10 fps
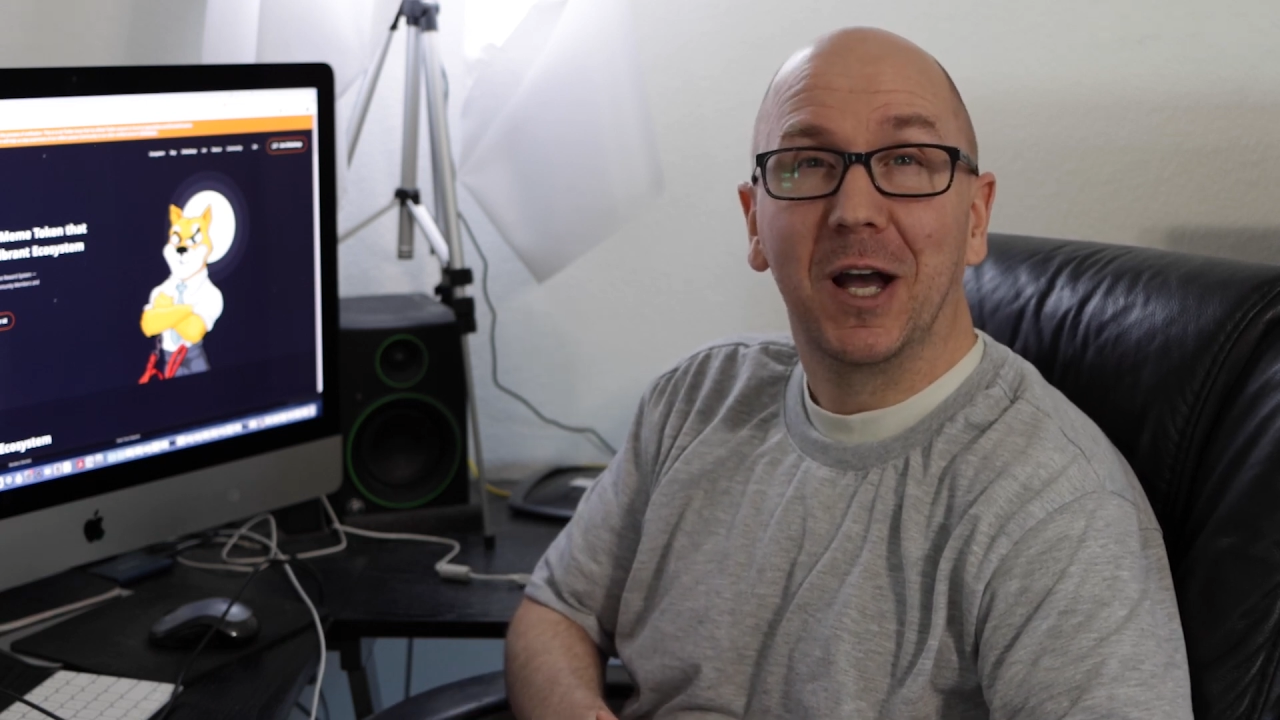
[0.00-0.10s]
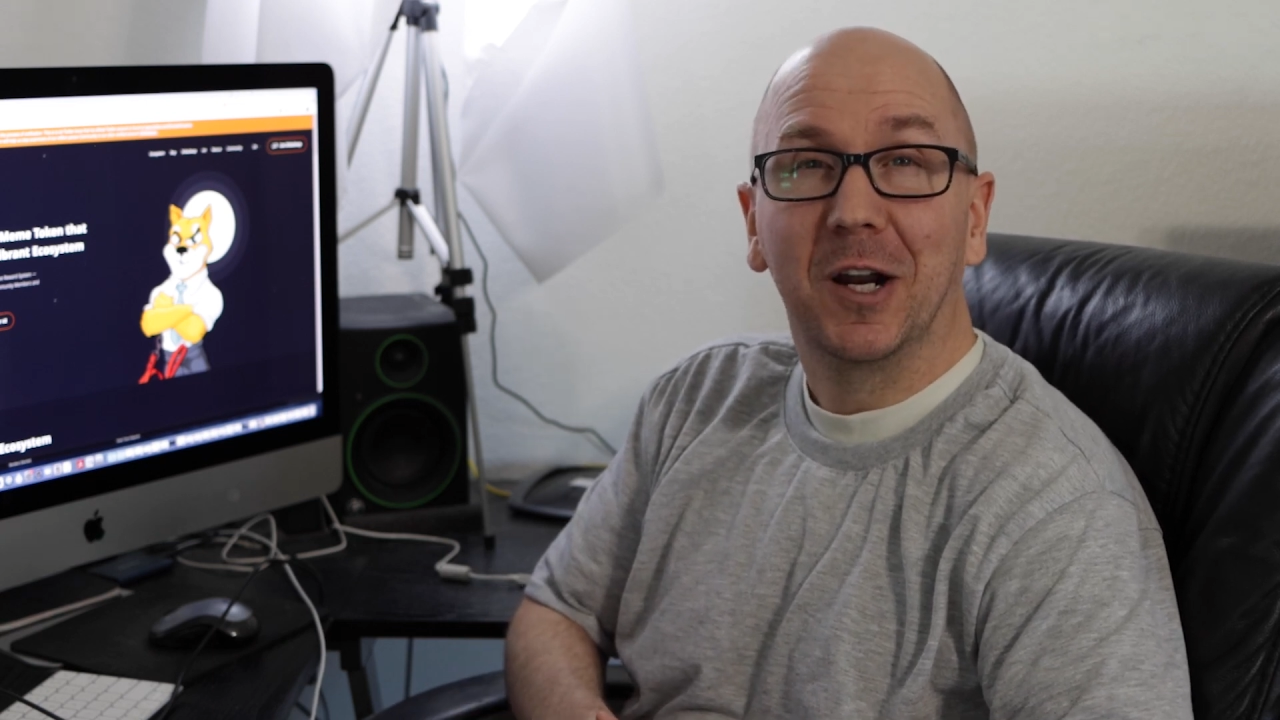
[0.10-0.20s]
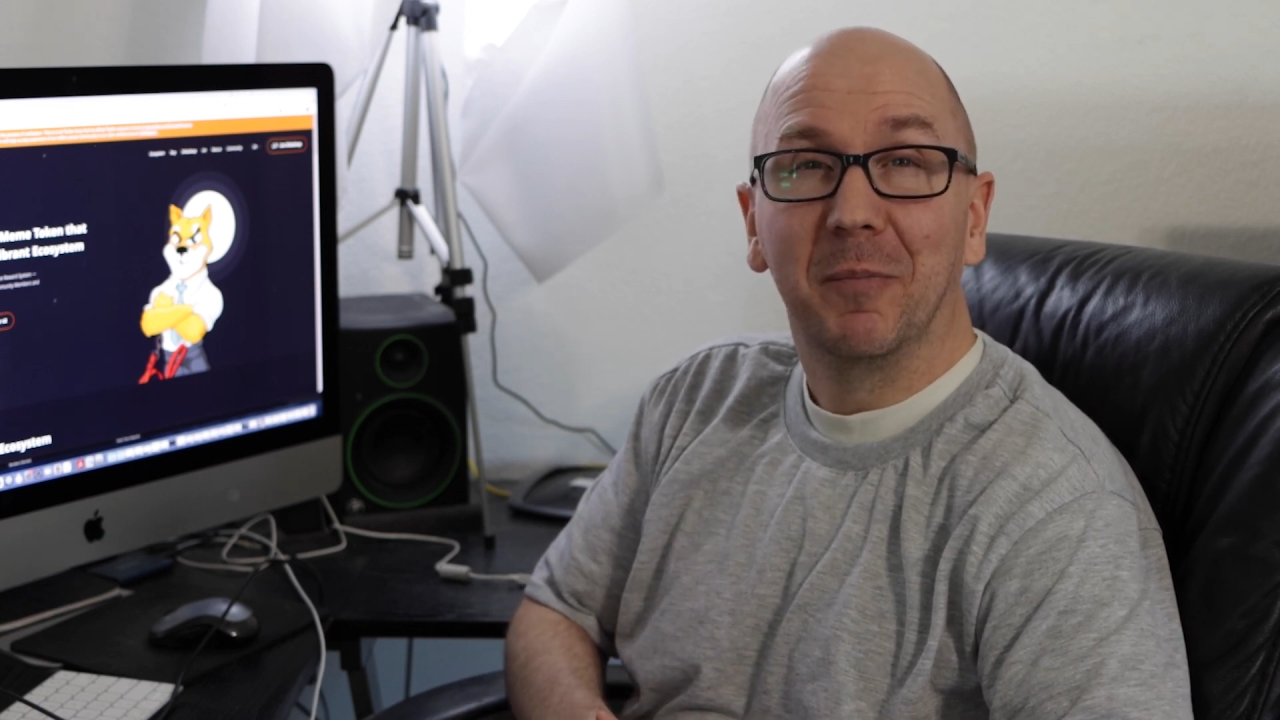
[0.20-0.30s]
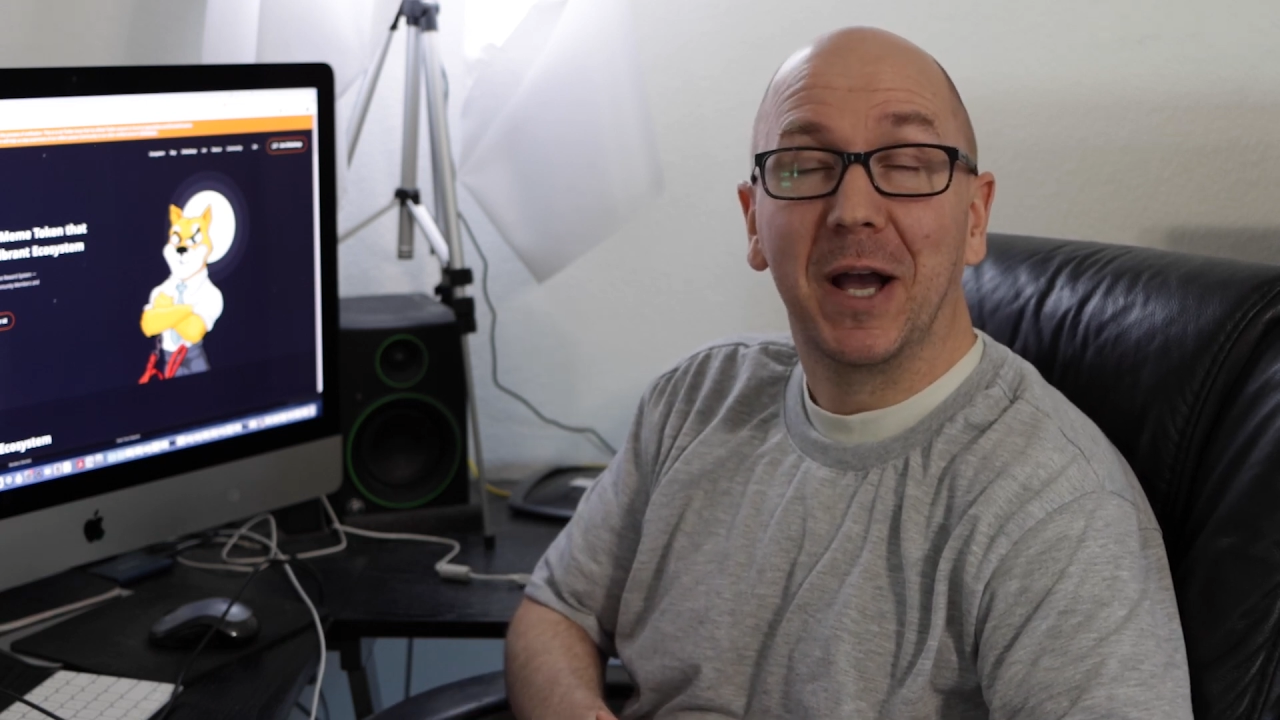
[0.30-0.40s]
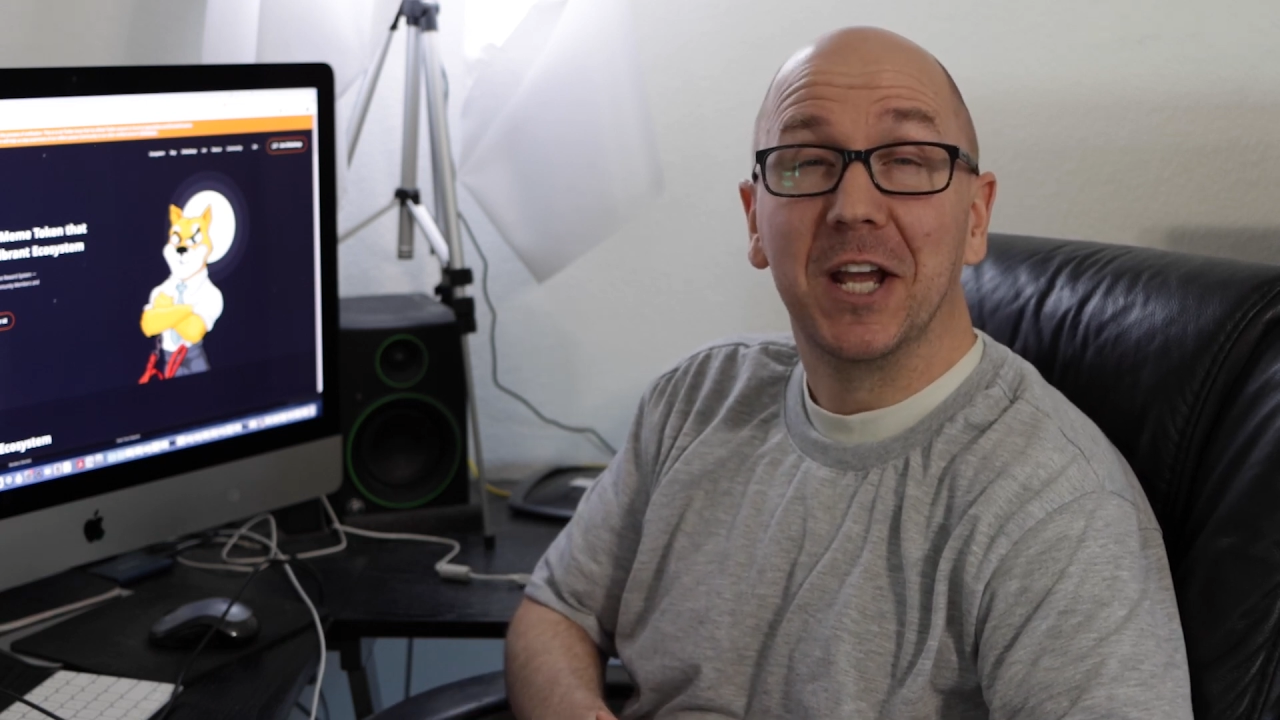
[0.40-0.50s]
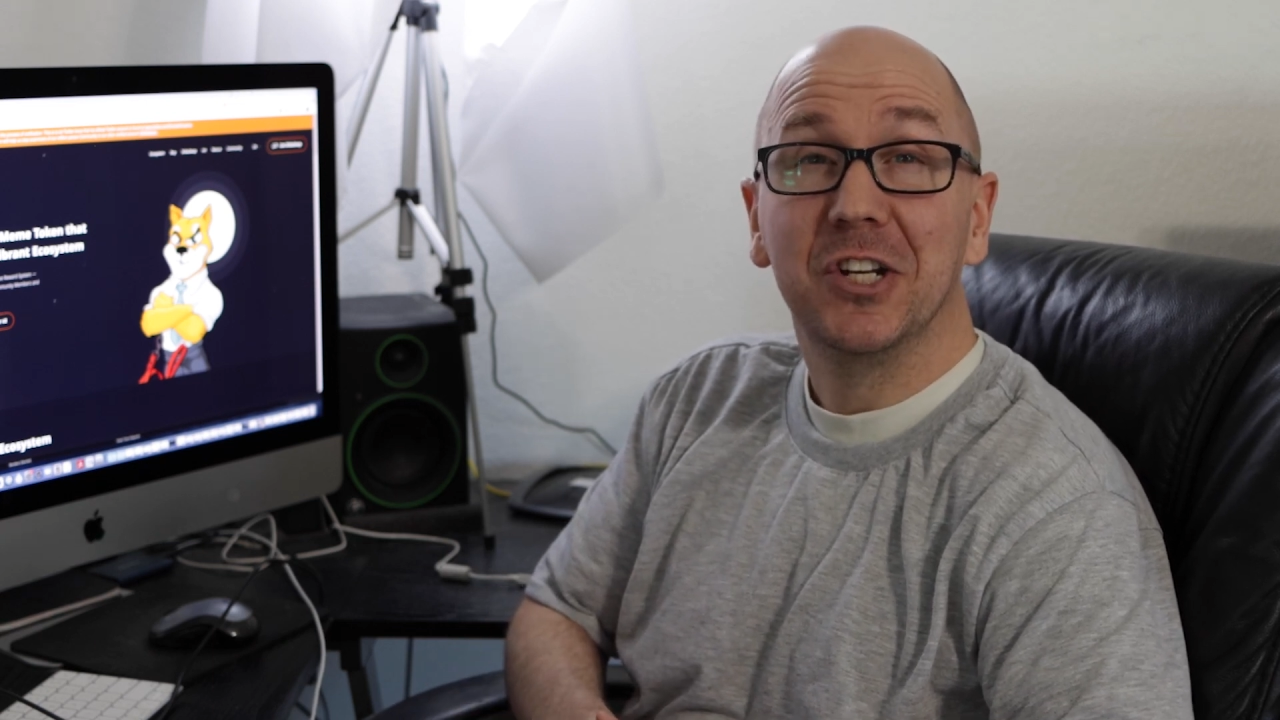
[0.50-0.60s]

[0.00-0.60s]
how to buy